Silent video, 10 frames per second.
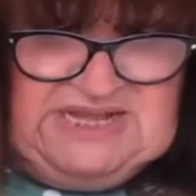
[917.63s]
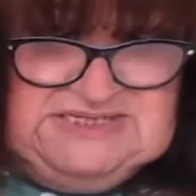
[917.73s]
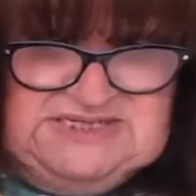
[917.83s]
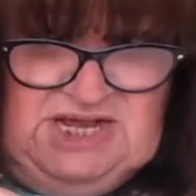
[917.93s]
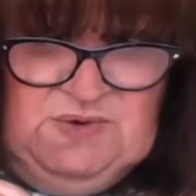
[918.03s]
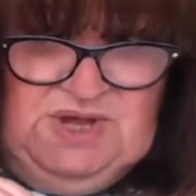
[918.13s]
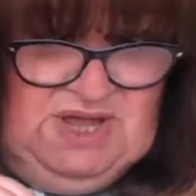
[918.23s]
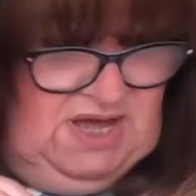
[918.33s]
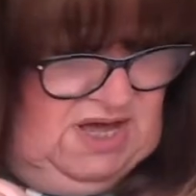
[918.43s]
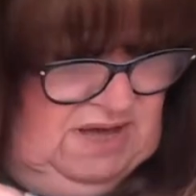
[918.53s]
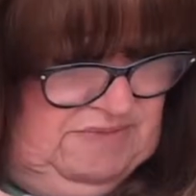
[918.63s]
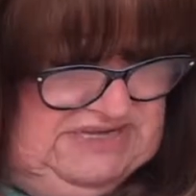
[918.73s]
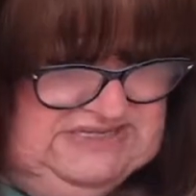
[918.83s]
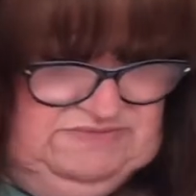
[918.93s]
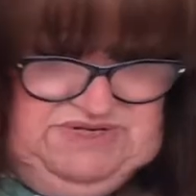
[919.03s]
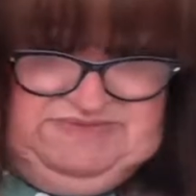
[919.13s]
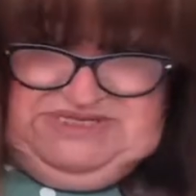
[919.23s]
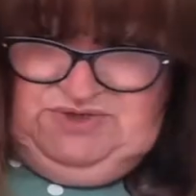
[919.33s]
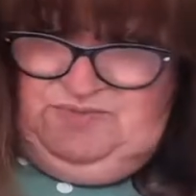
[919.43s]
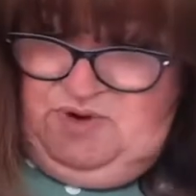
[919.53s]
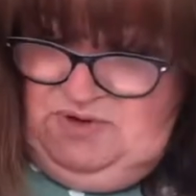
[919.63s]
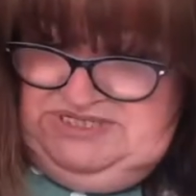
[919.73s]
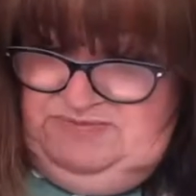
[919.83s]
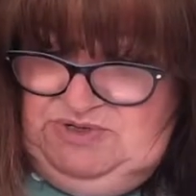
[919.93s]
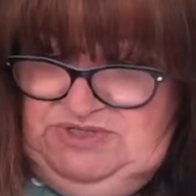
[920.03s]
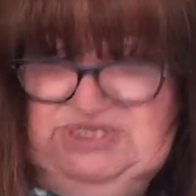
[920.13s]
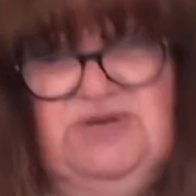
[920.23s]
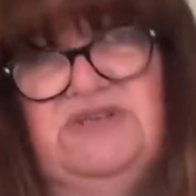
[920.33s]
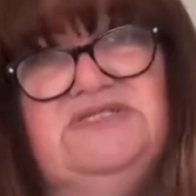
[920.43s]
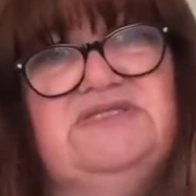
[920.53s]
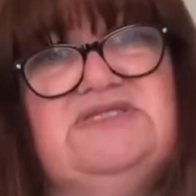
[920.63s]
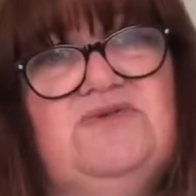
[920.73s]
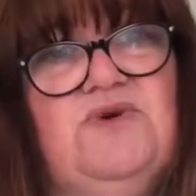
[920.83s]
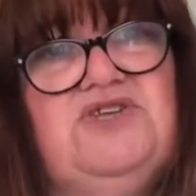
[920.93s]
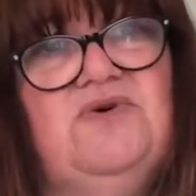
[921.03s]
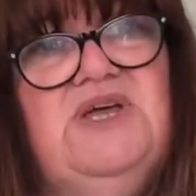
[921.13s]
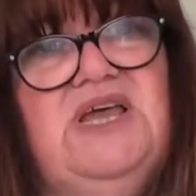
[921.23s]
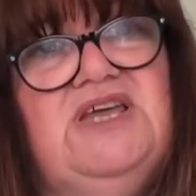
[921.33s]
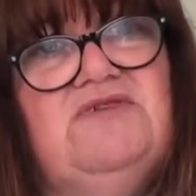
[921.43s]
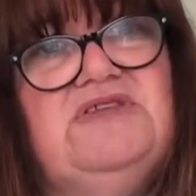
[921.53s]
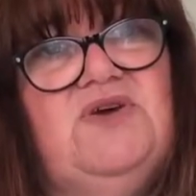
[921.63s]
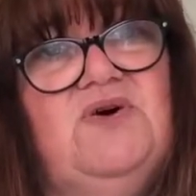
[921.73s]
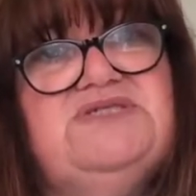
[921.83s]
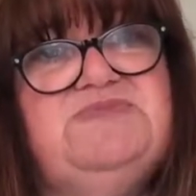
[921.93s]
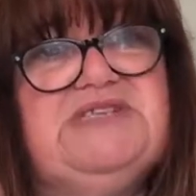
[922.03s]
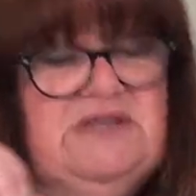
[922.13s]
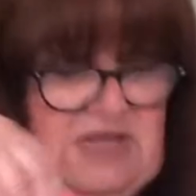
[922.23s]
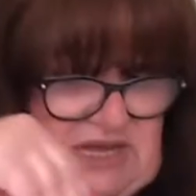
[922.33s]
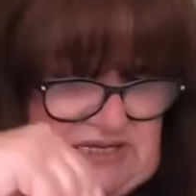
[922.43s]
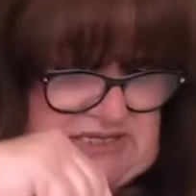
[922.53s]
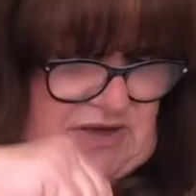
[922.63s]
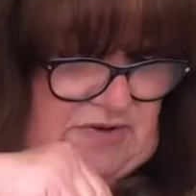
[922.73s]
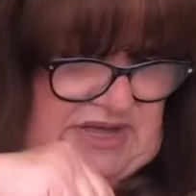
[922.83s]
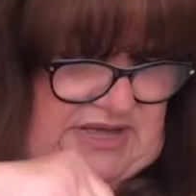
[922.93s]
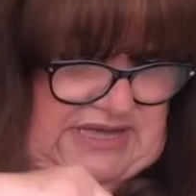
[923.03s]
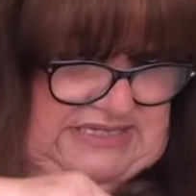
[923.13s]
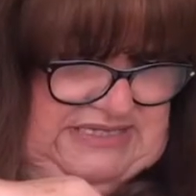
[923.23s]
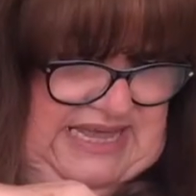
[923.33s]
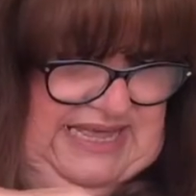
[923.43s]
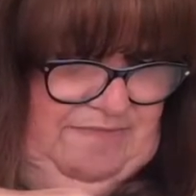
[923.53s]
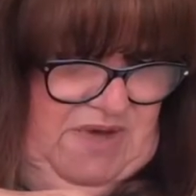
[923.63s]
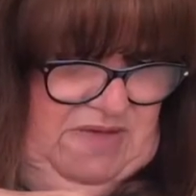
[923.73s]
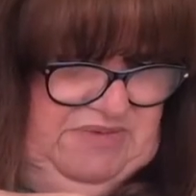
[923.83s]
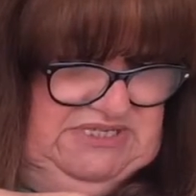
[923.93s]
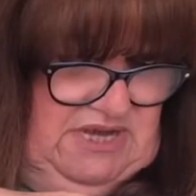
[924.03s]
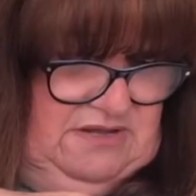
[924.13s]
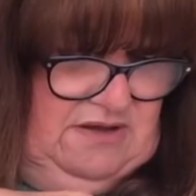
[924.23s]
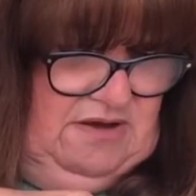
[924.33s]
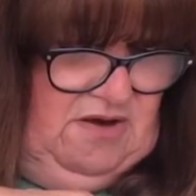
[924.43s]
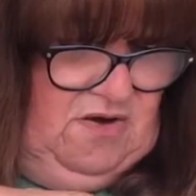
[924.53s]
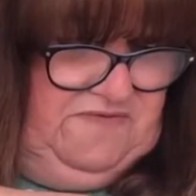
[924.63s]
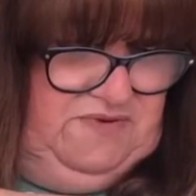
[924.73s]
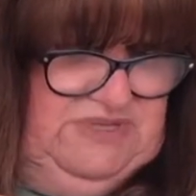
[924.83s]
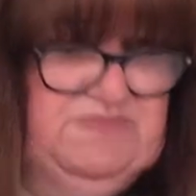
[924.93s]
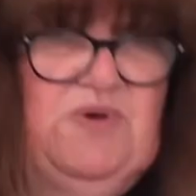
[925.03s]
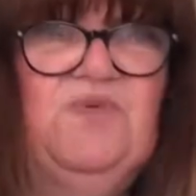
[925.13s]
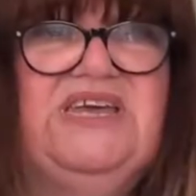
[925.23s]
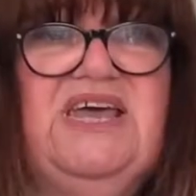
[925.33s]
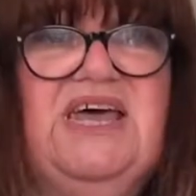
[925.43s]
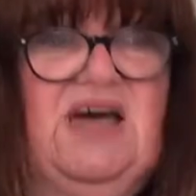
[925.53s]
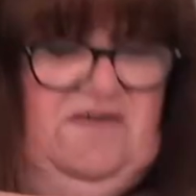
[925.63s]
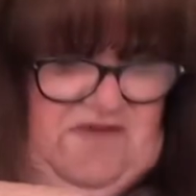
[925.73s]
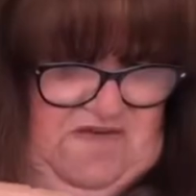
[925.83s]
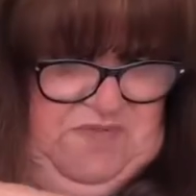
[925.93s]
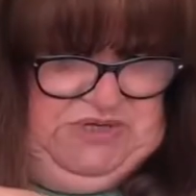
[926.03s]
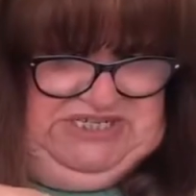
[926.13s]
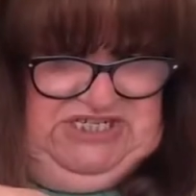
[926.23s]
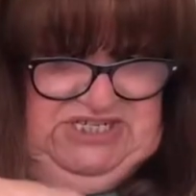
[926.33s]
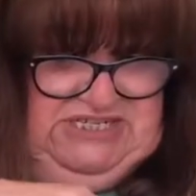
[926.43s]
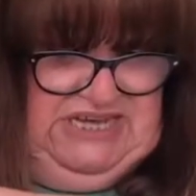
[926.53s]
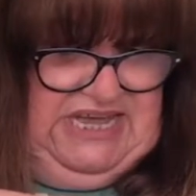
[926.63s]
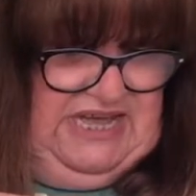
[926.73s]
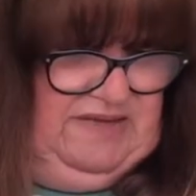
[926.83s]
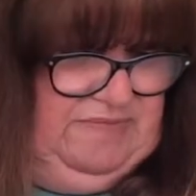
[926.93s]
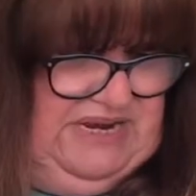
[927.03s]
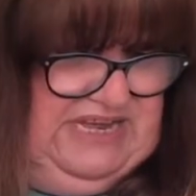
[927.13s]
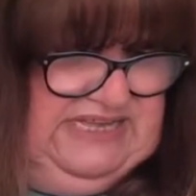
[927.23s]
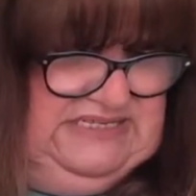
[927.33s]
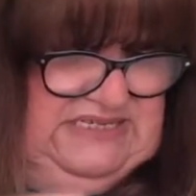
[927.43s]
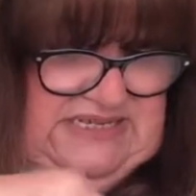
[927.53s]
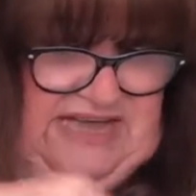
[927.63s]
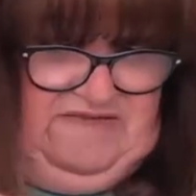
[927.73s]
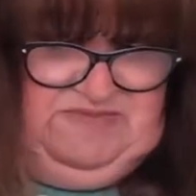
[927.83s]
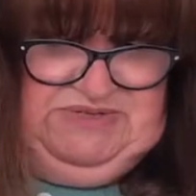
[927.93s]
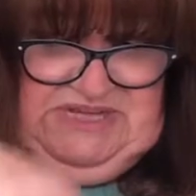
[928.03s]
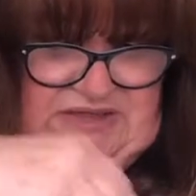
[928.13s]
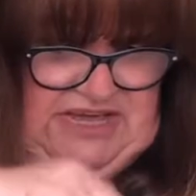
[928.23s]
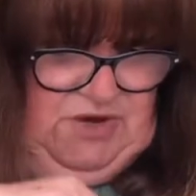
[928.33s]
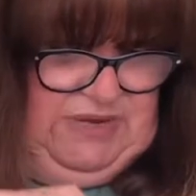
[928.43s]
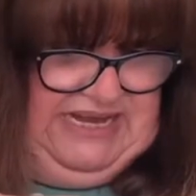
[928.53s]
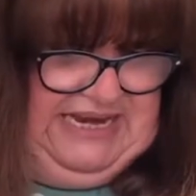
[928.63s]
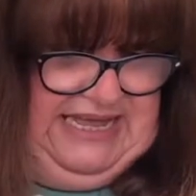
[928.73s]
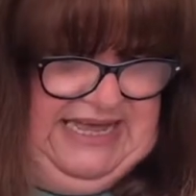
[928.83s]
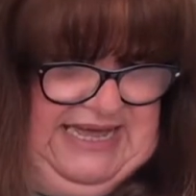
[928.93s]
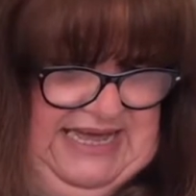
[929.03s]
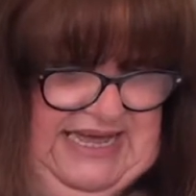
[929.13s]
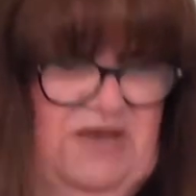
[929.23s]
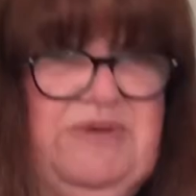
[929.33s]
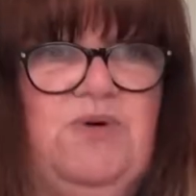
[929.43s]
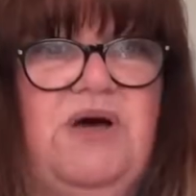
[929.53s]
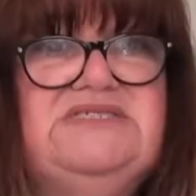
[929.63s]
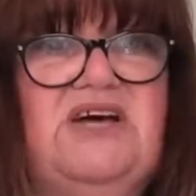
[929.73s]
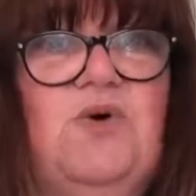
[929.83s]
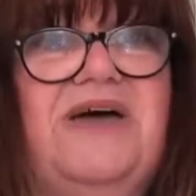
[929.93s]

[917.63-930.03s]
So sometimes it's not possible to do it still when you're in the hospital. So as I say, it might be done afterwards. But I've put it just here, but it doesn't have to be done that quickly. It can be done quite